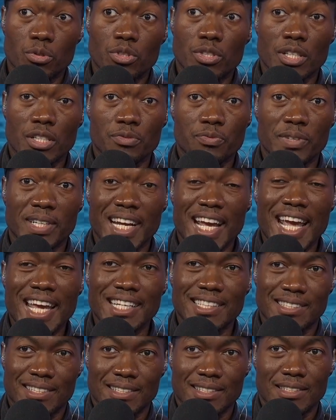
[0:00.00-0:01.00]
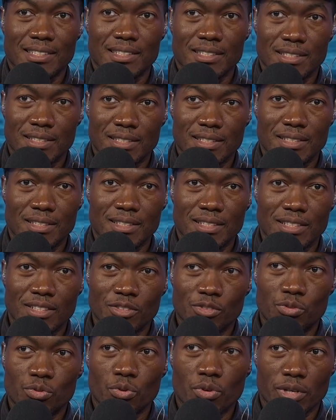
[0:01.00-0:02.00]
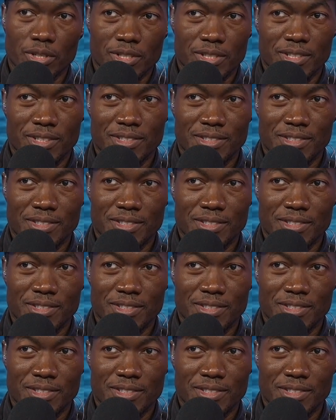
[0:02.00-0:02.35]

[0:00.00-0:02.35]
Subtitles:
6'8" a dork.